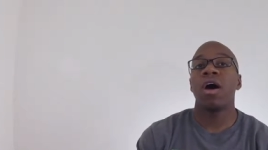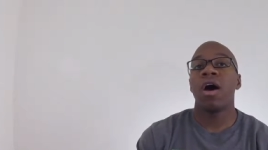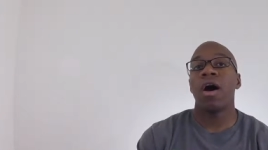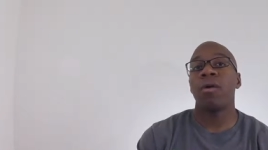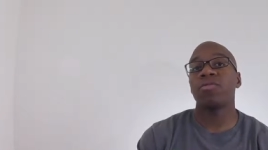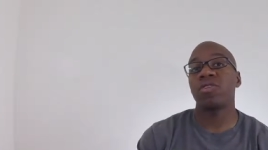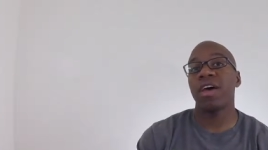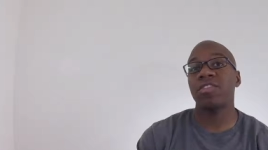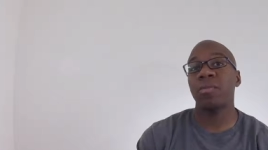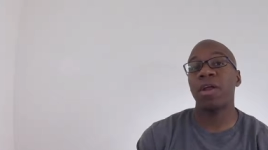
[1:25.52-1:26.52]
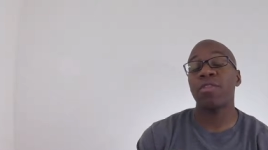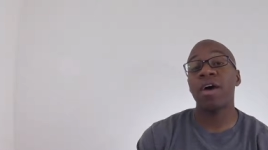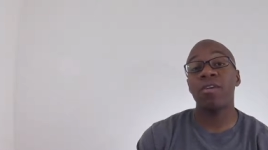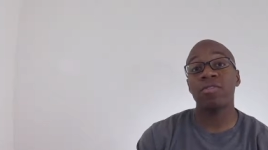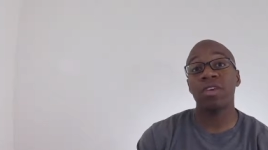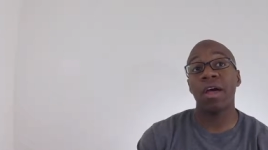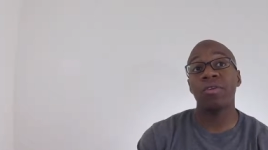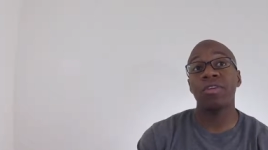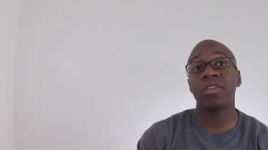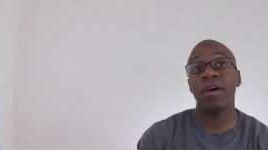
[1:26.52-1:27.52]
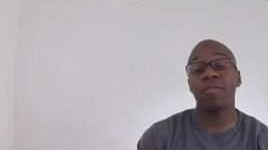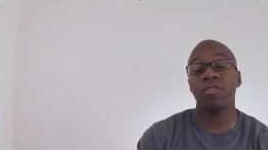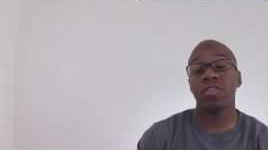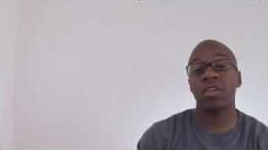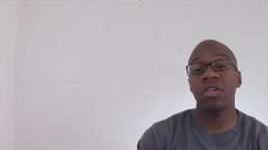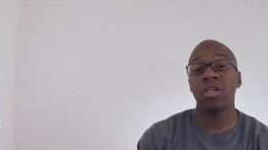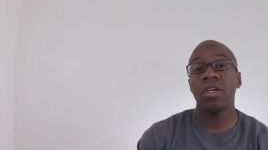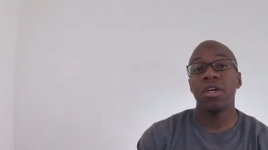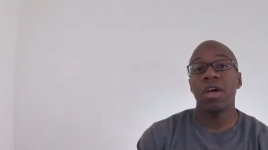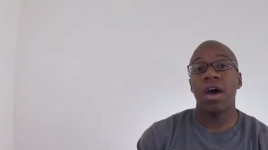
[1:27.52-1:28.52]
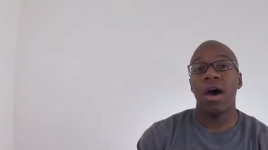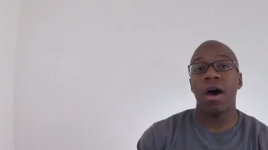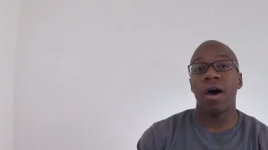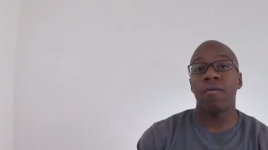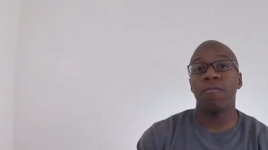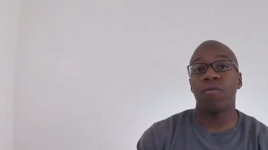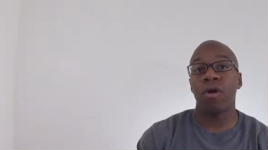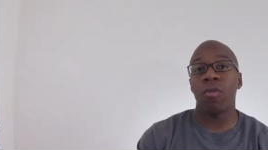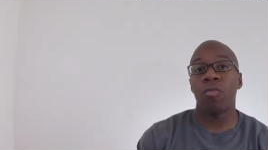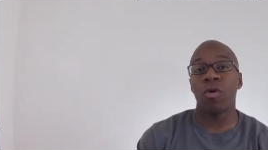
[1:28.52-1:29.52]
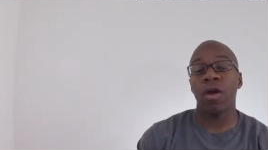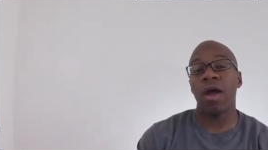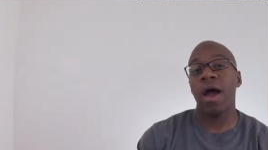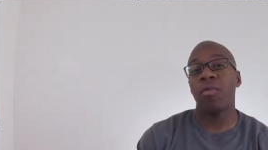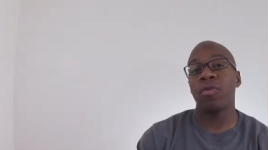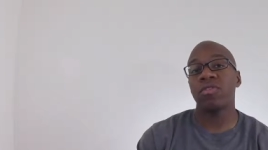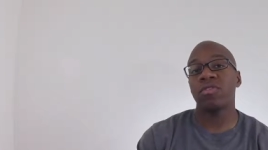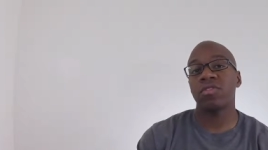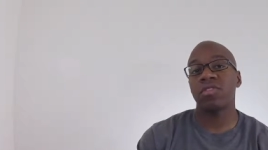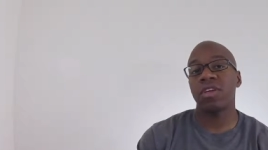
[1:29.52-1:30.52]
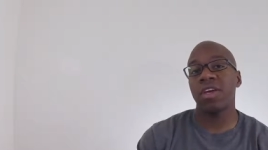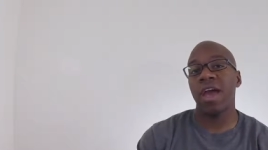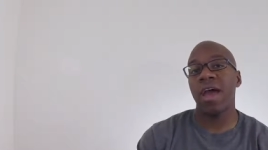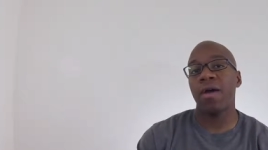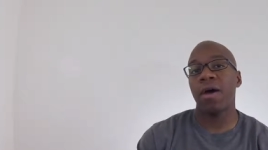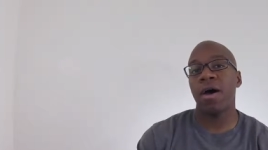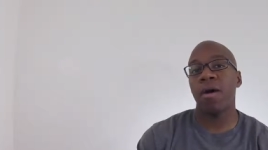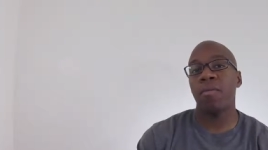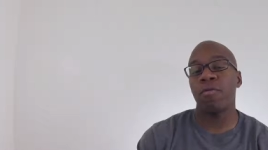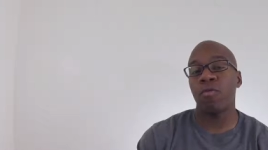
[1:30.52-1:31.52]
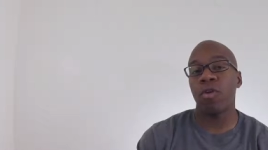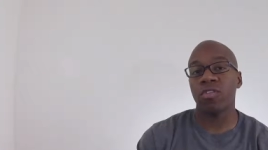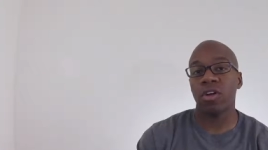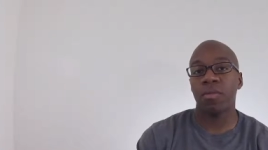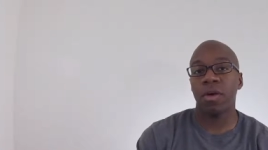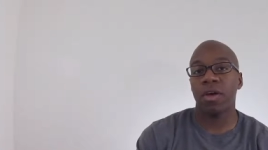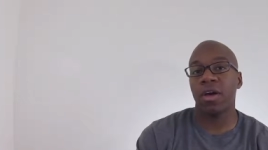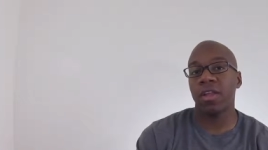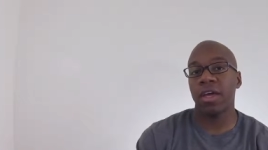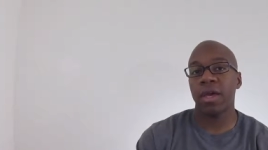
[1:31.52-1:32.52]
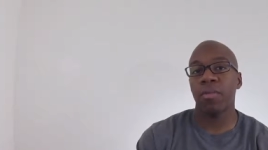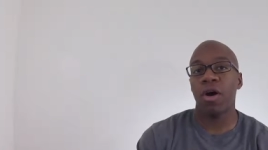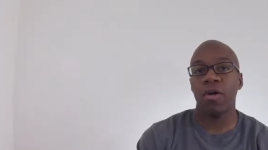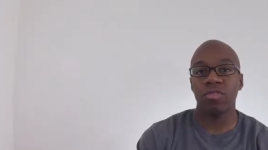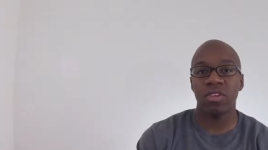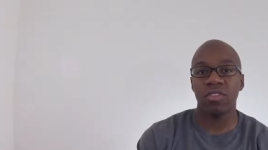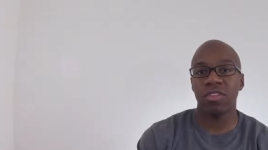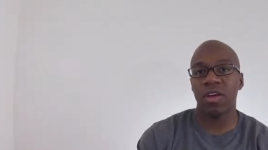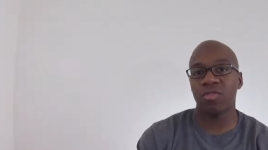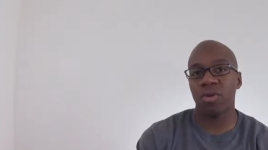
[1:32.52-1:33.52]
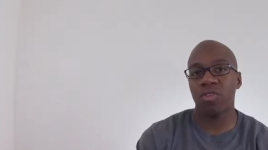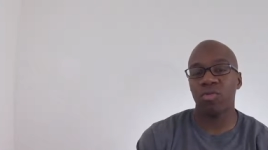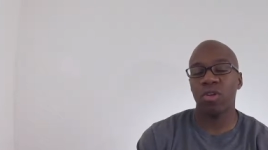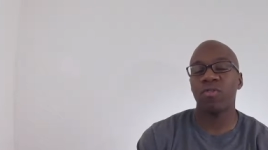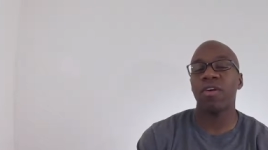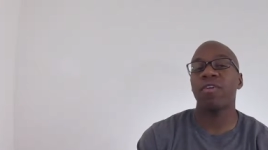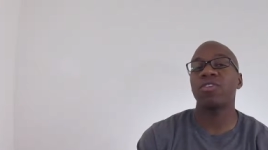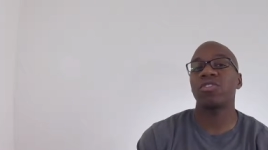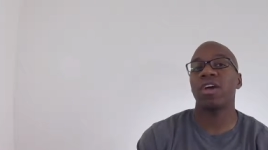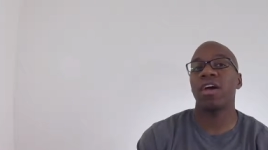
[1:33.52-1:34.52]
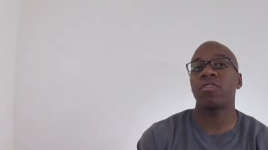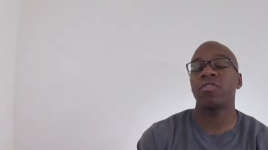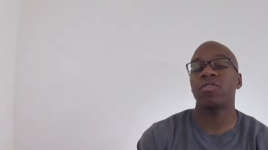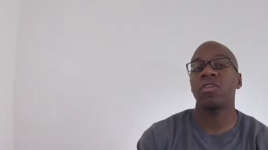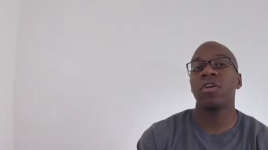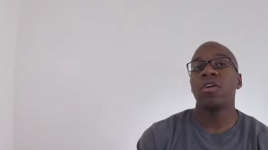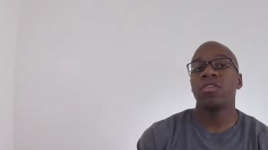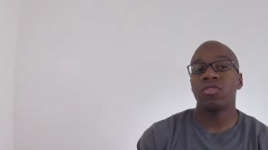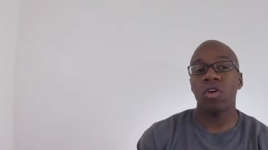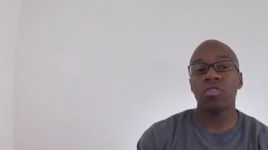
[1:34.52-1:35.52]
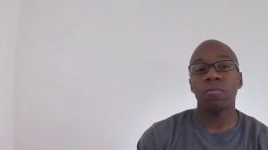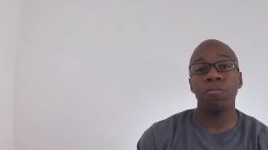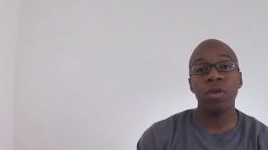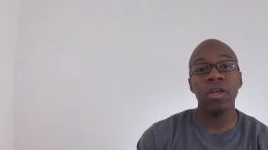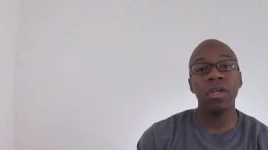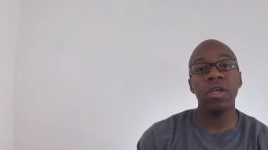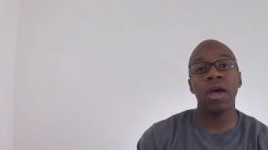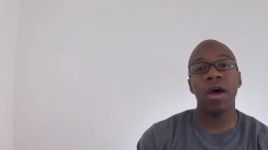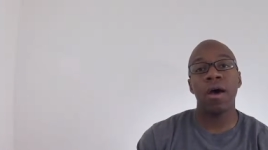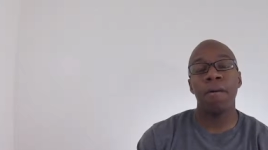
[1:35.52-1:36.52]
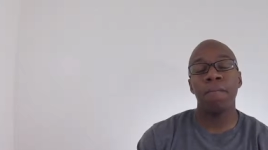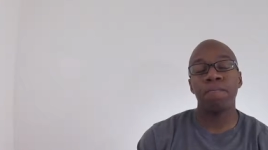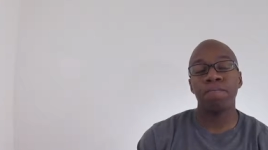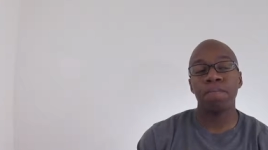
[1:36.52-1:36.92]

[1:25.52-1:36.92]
um, so that's about a thousand calorie deficit um, from where I was sitting at uh, before I started my cut. Like in my off season, I was around 2,500 calories. So it was a pretty, um,